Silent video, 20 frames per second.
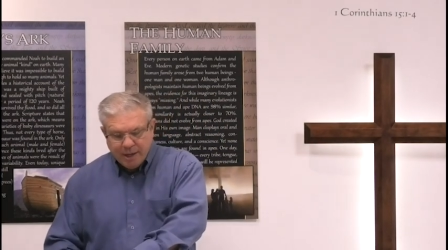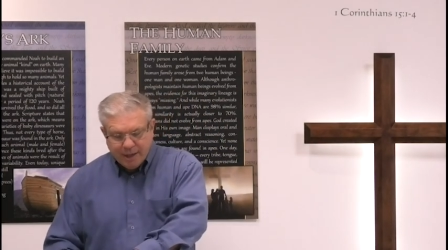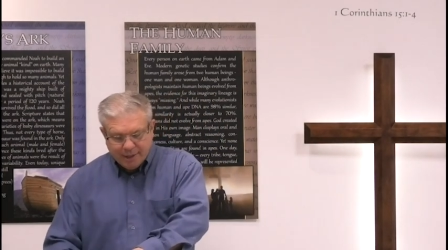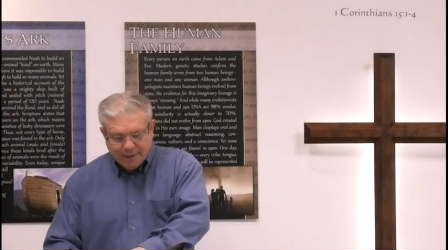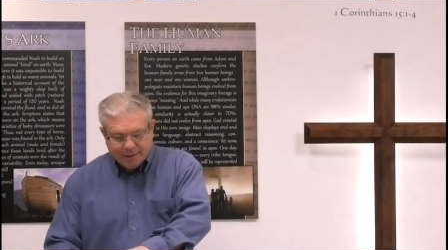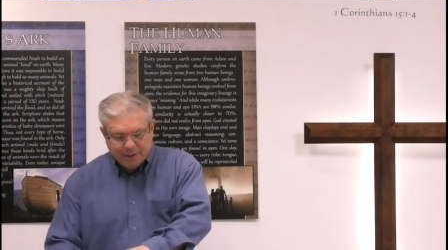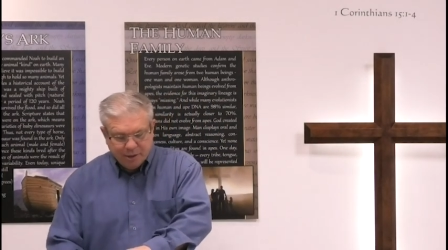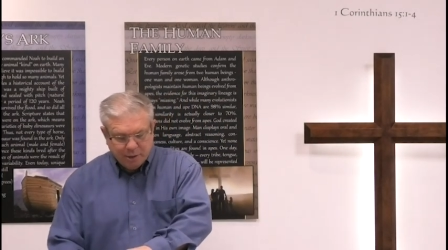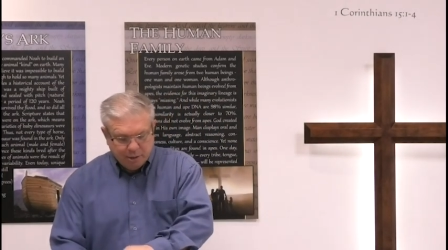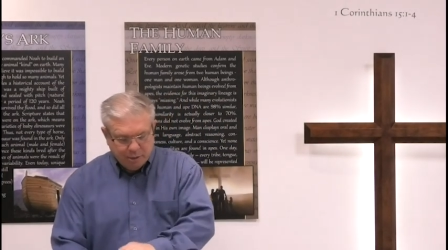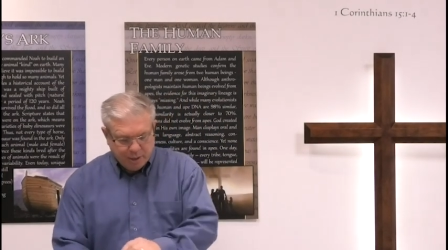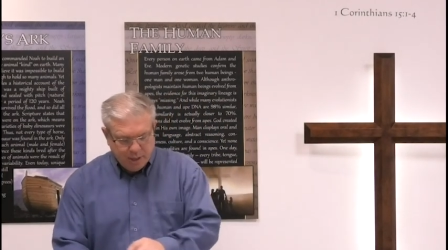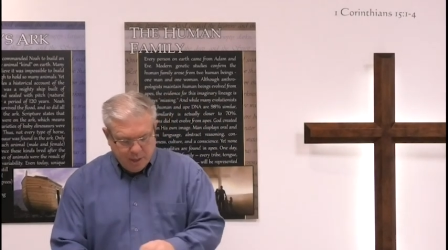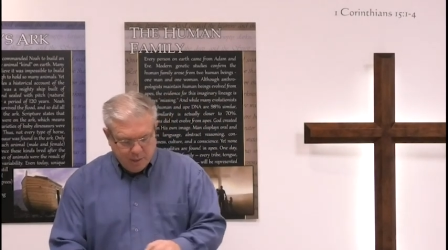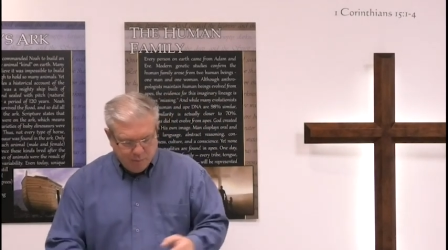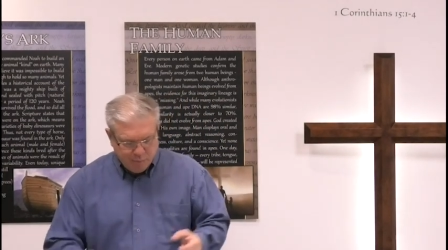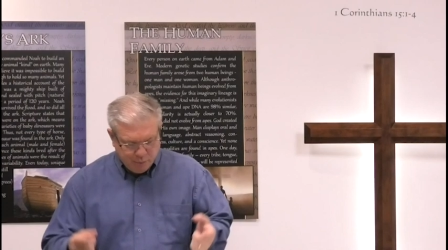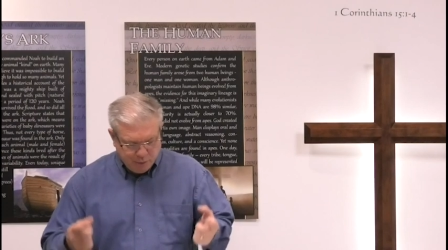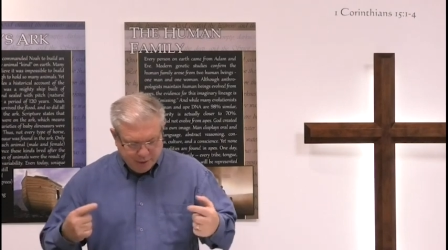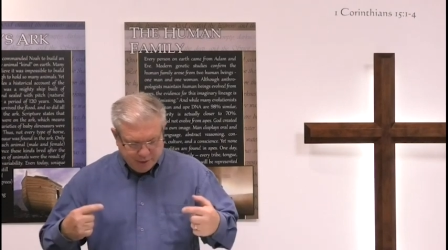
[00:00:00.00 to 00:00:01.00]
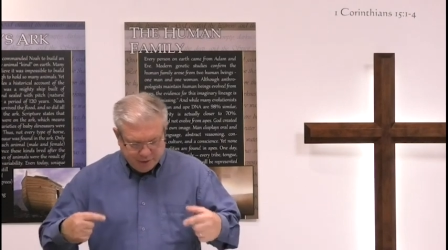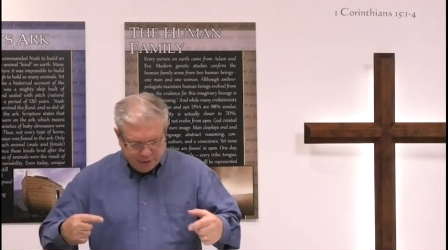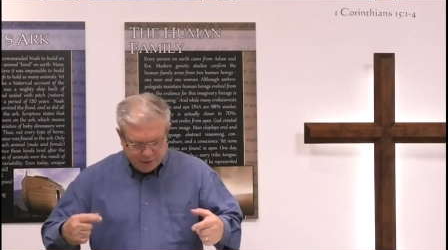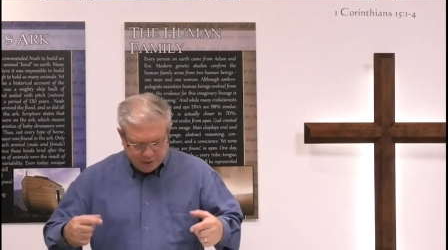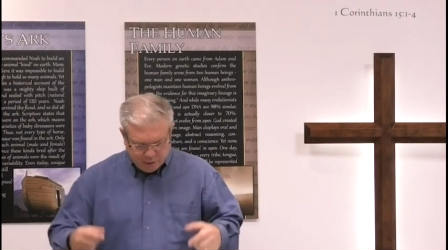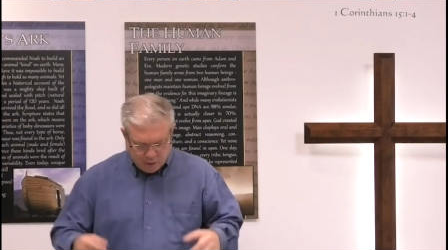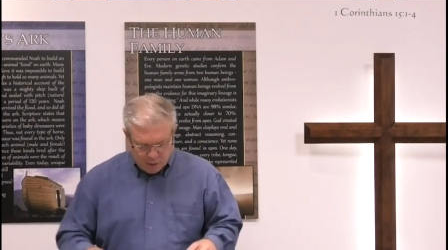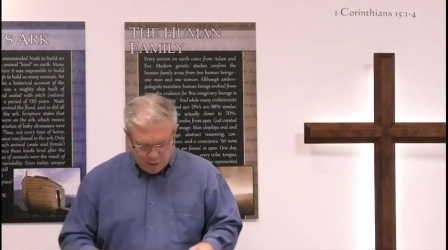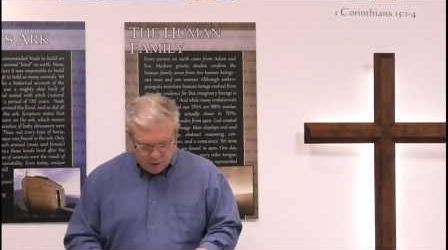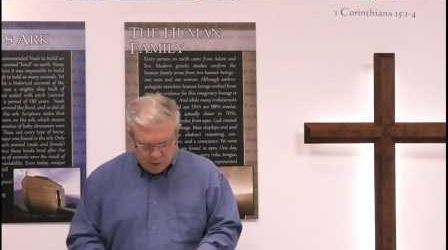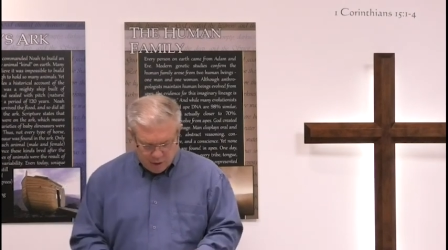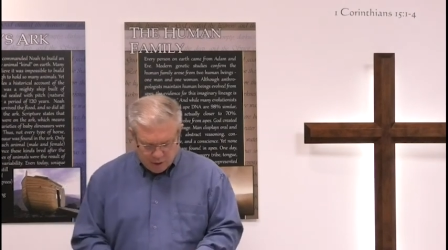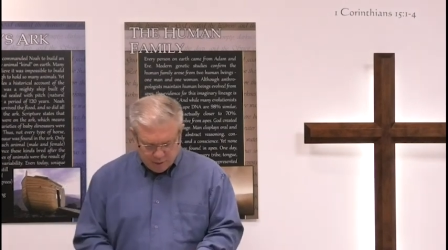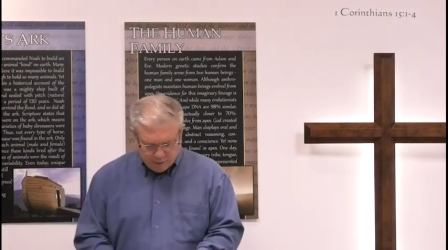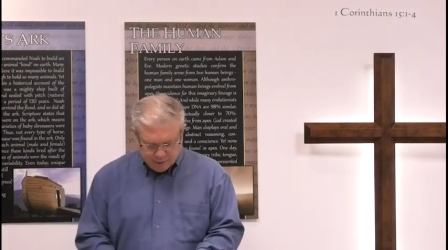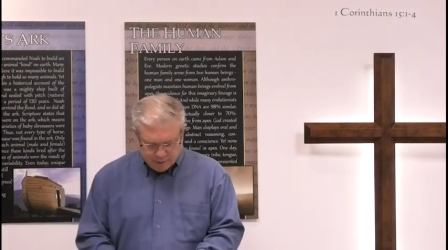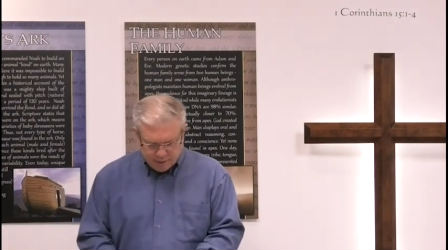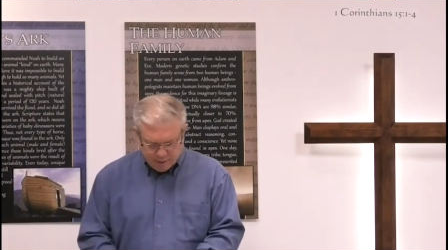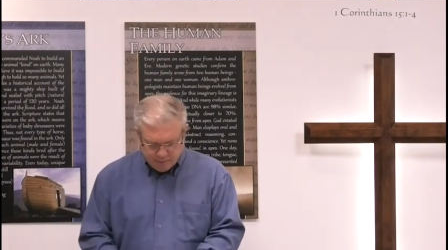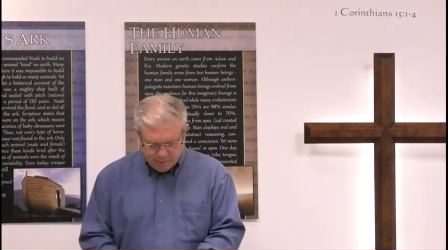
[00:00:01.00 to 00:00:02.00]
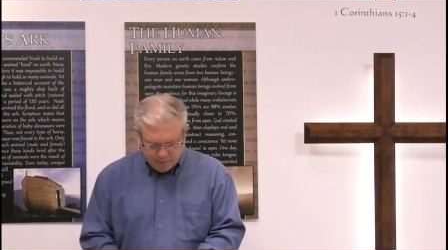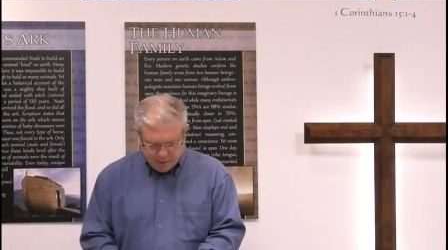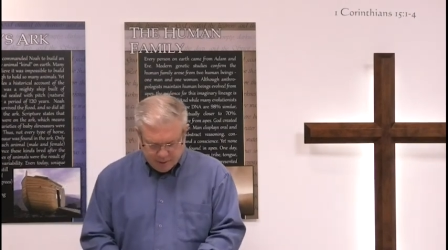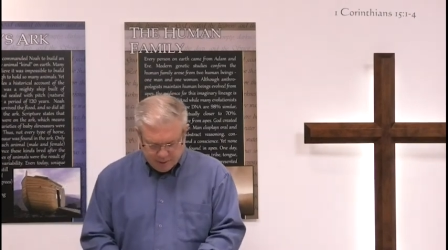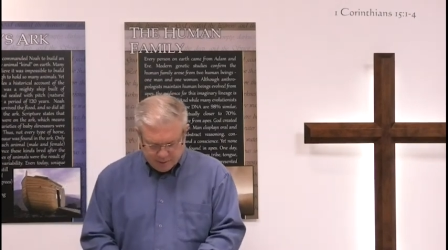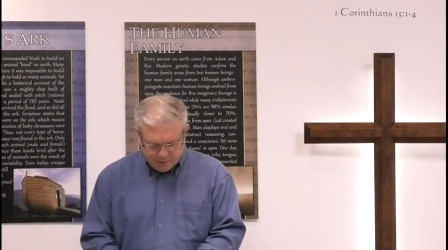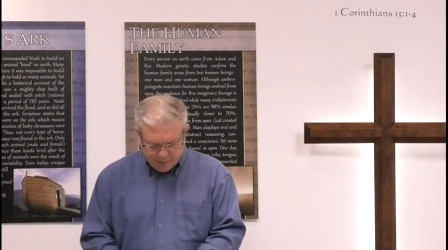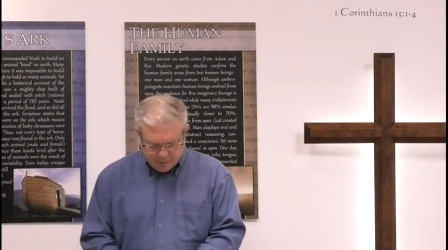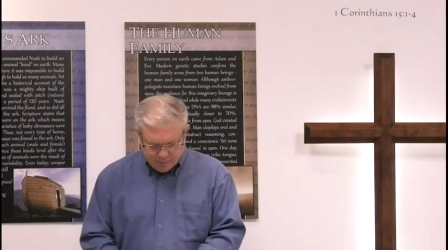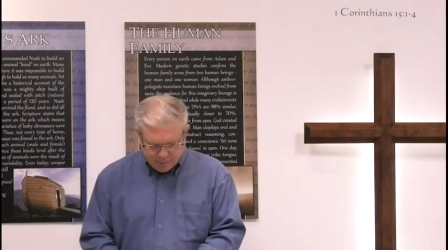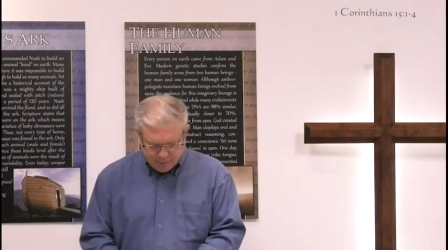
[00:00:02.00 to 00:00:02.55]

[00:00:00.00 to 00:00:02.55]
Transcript: until He brings us all to, into